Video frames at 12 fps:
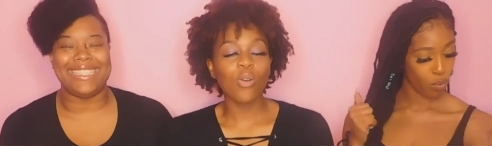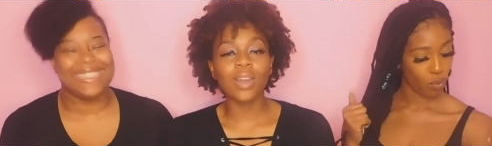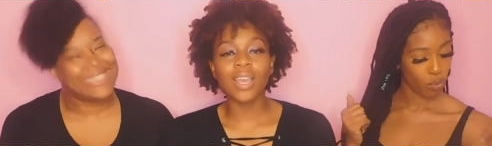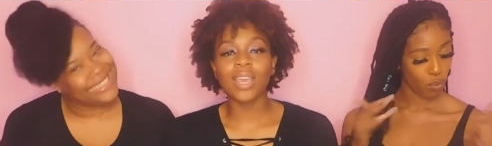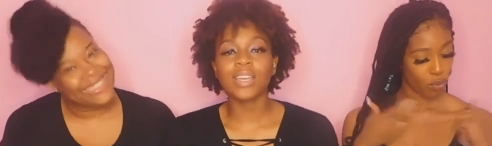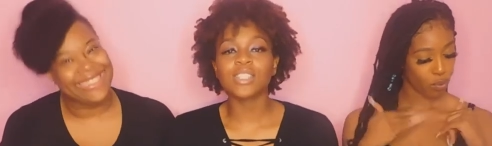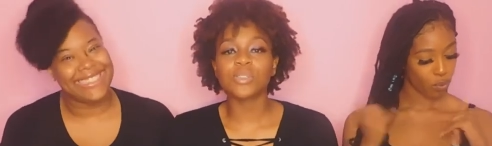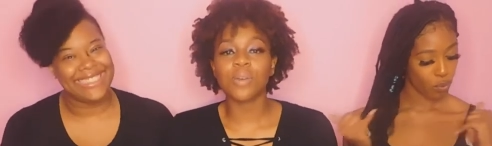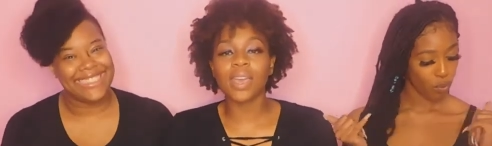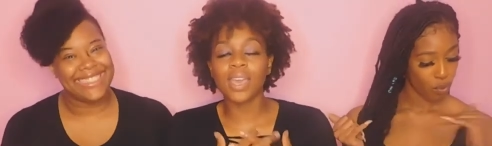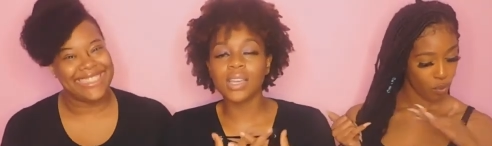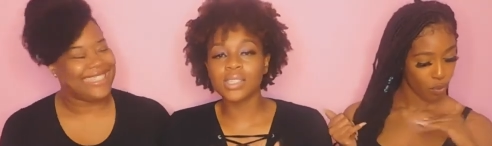Speaker 1: only here to
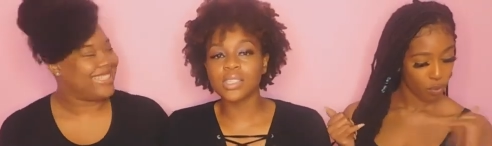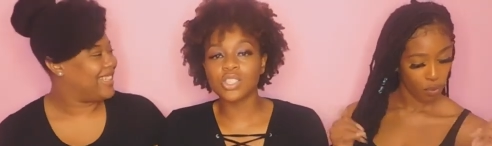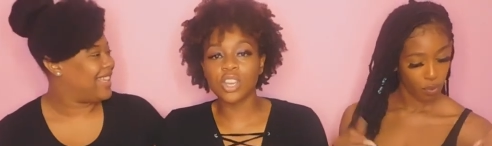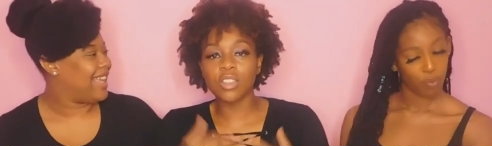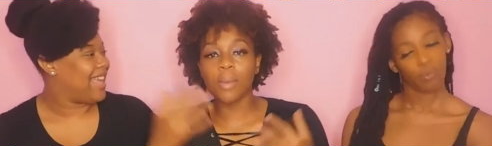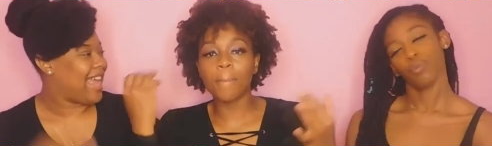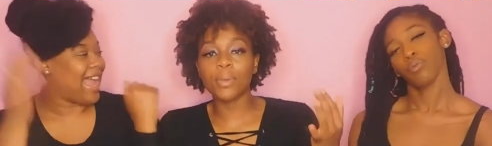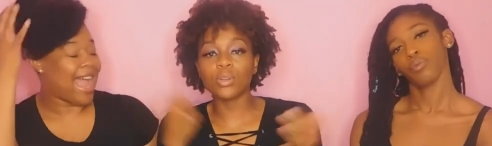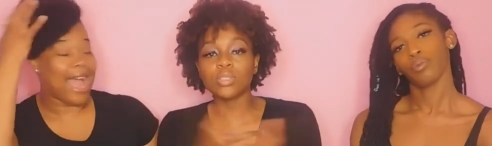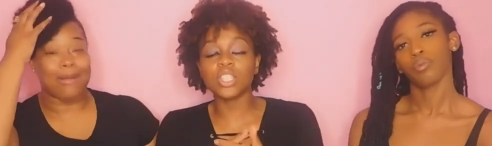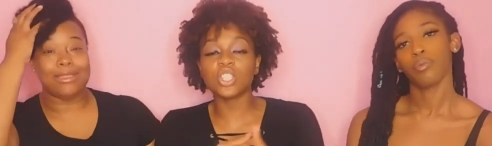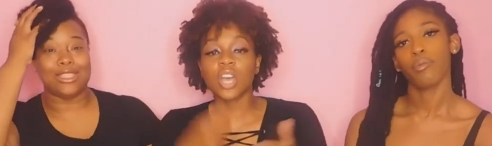enhance each other and build
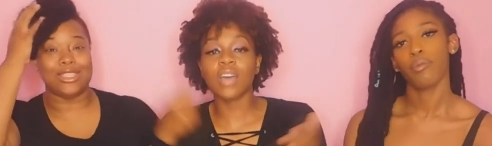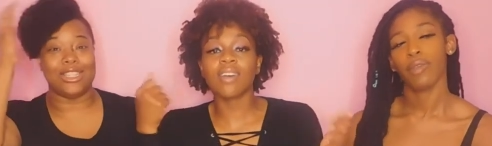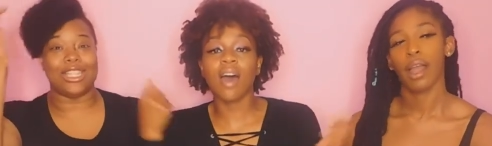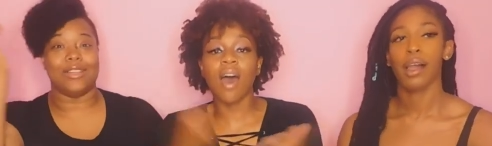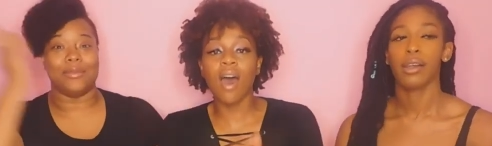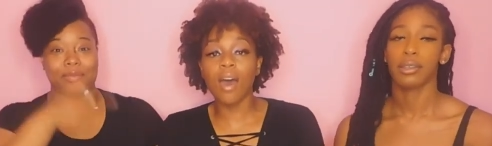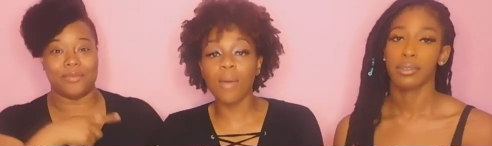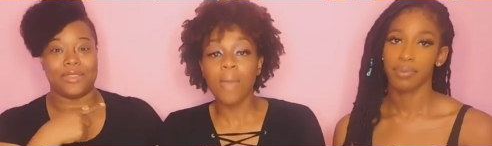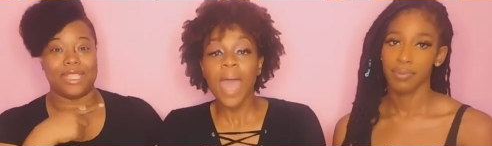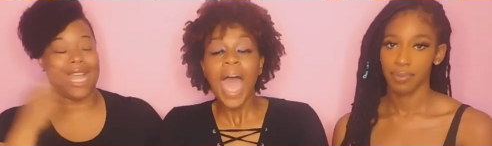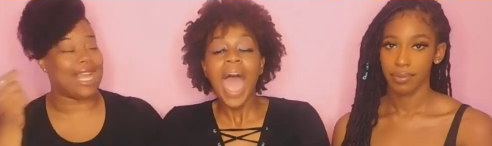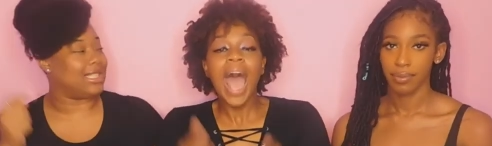Absolutely. each other
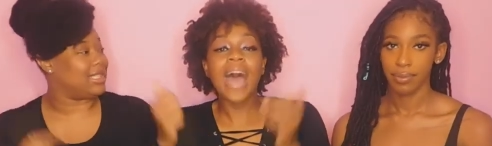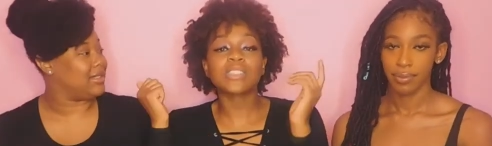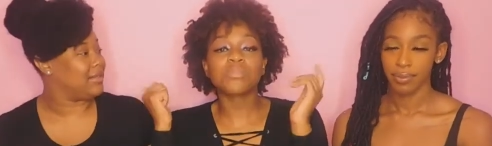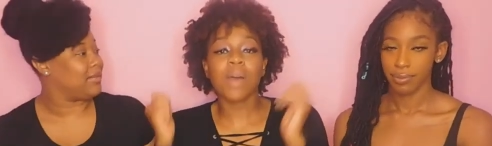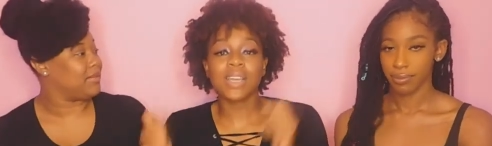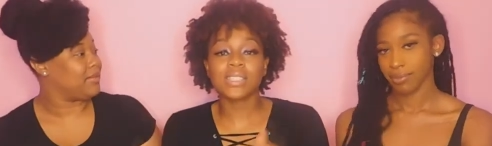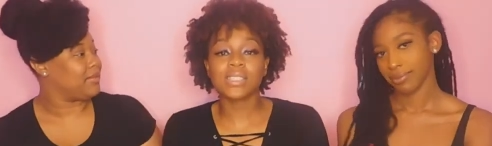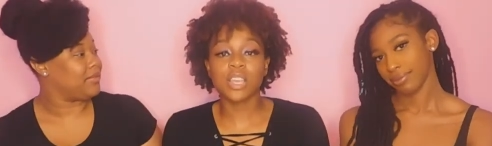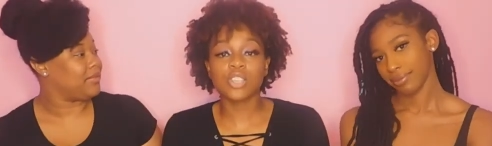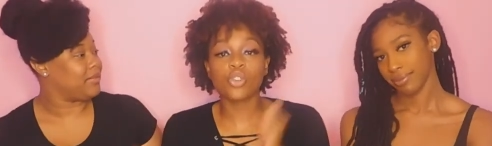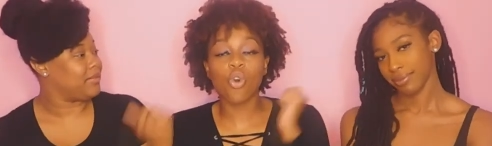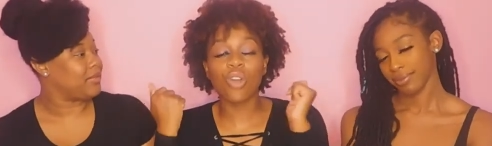up. Yes. As my
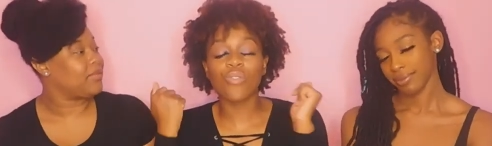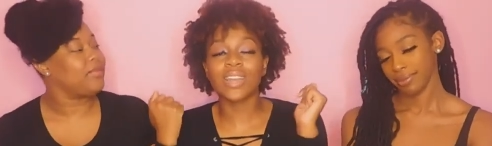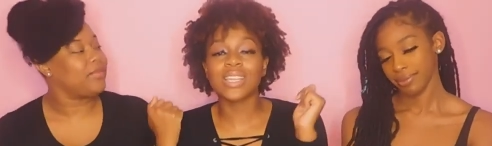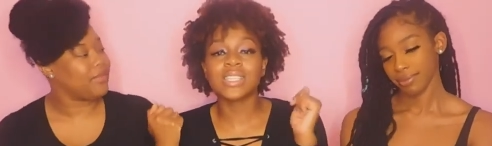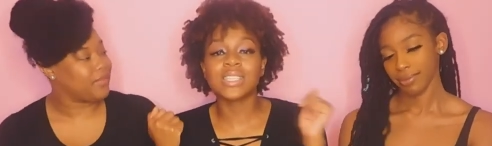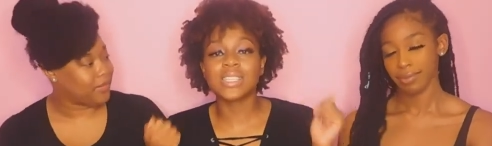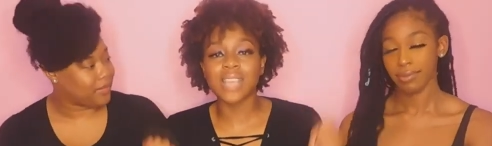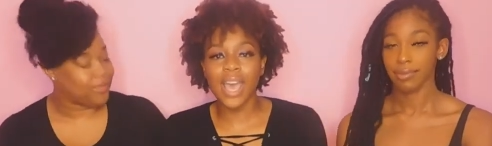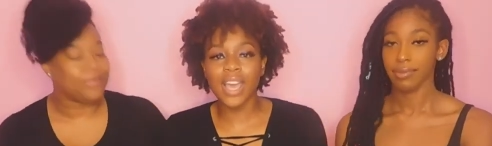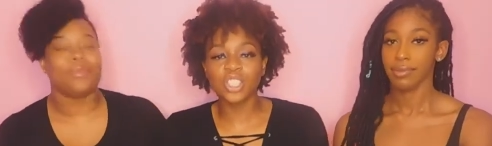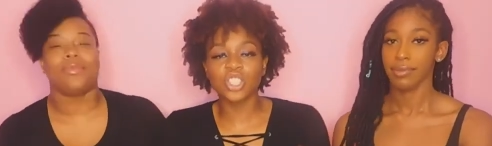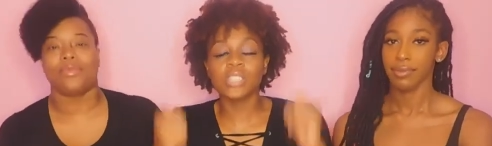sis already
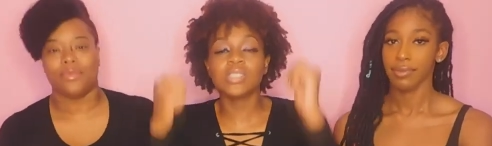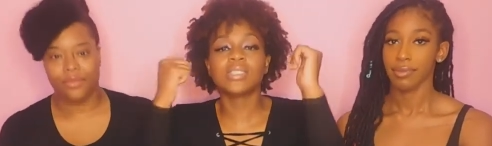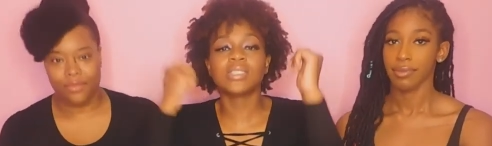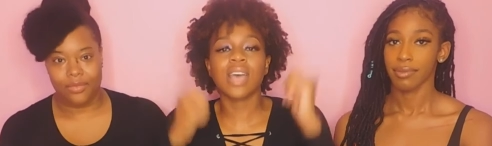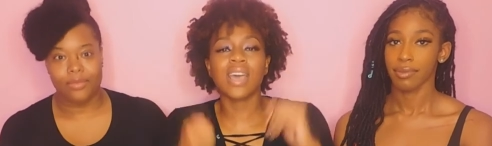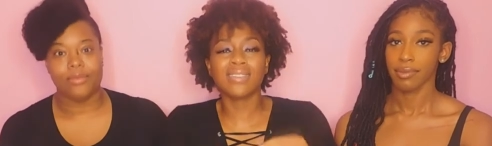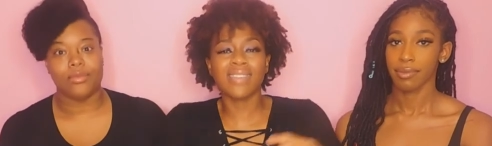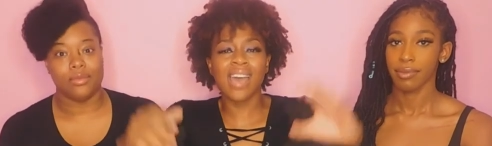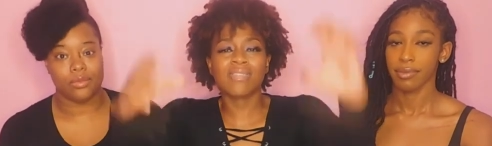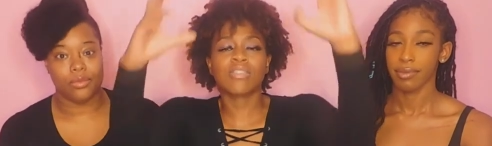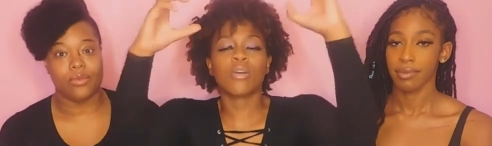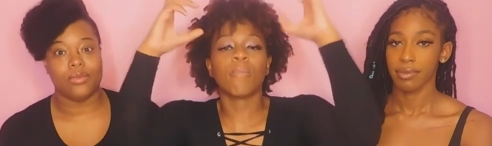said, she said
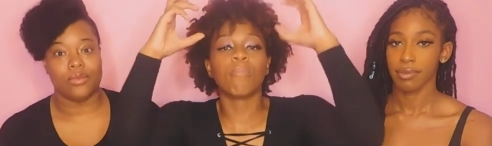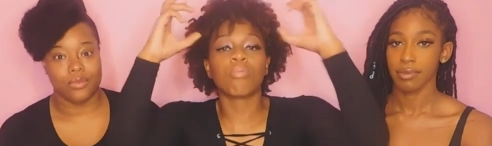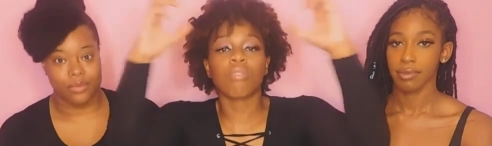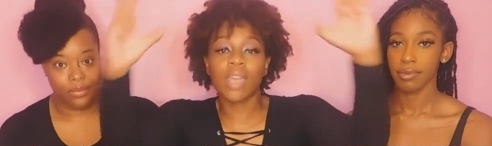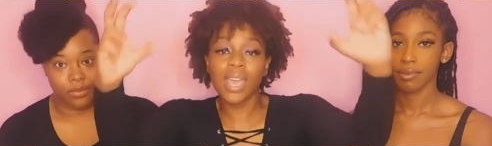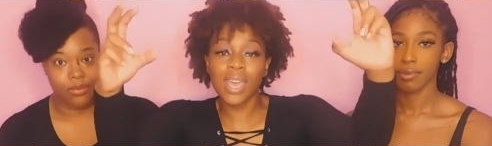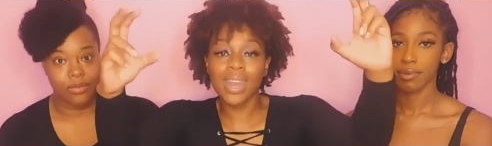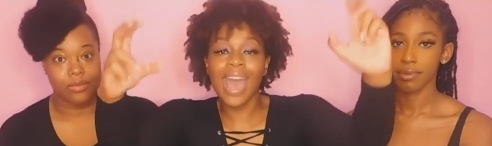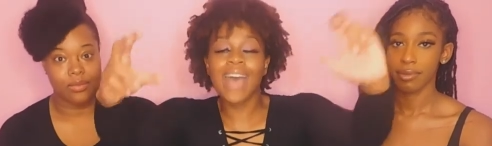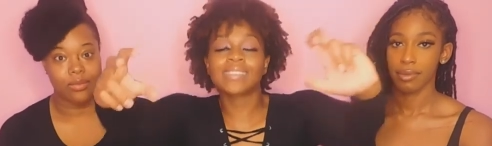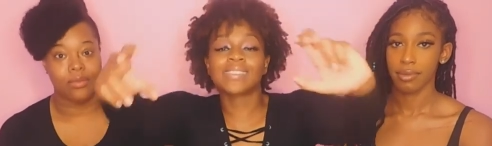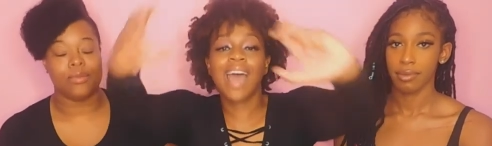that the brand
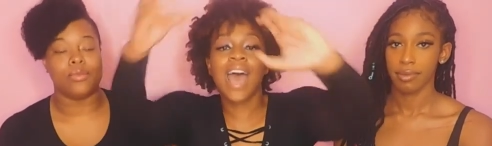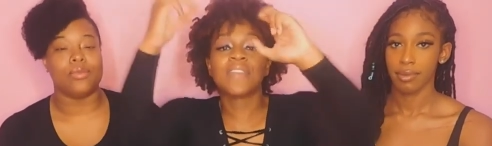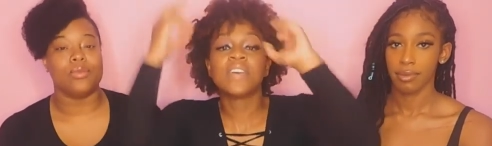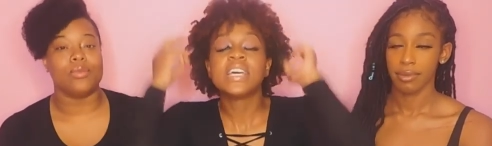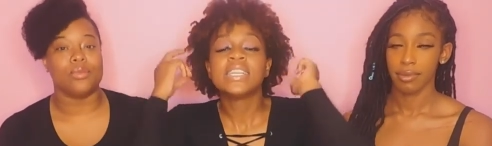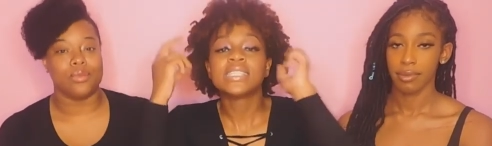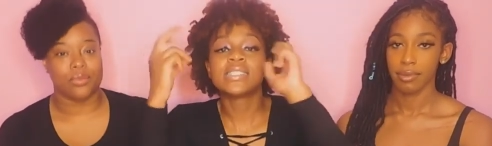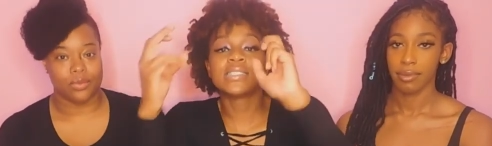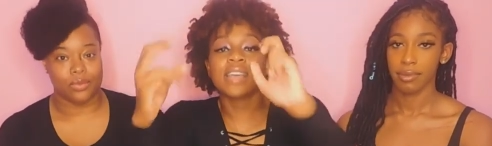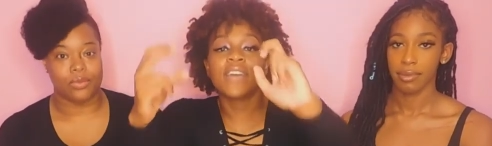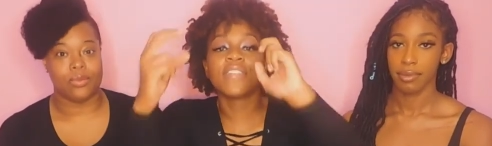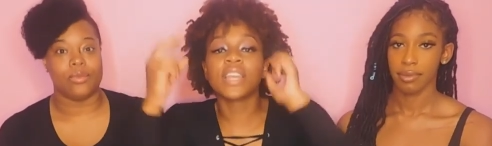has to have
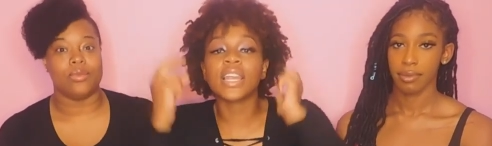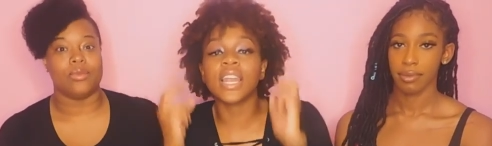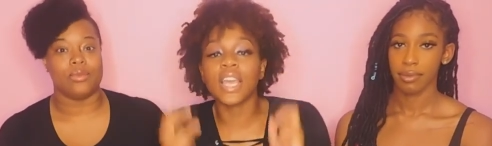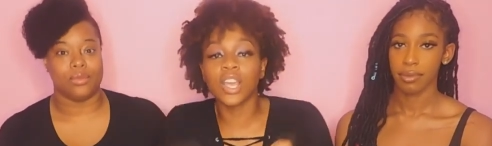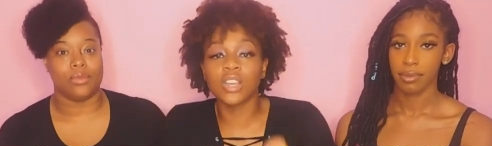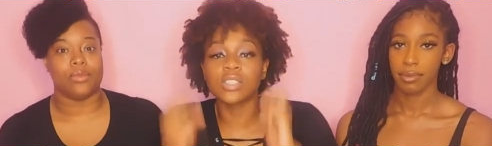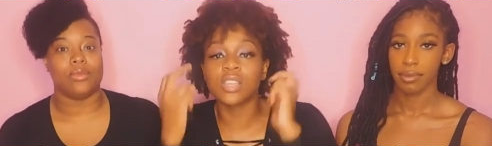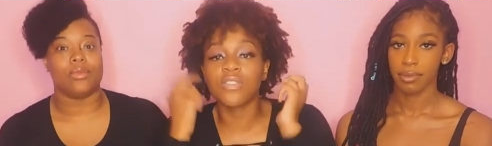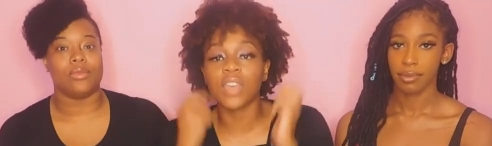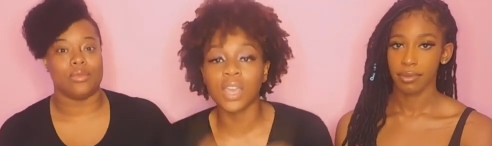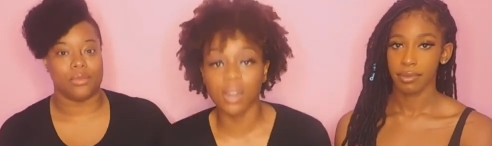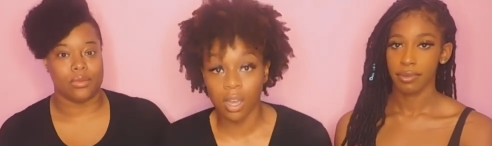seven layers of
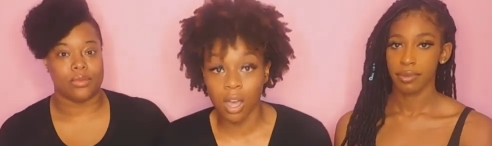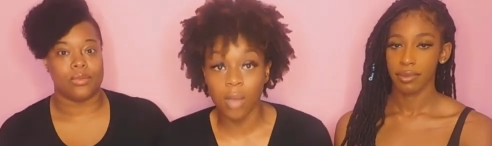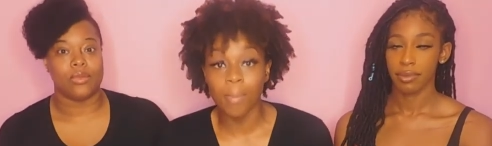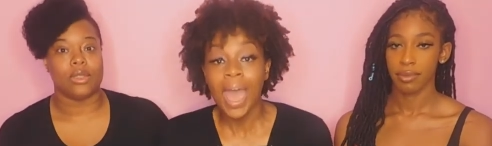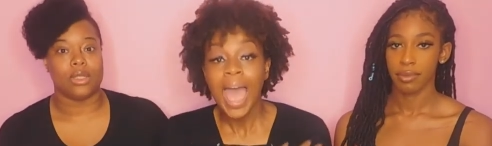income.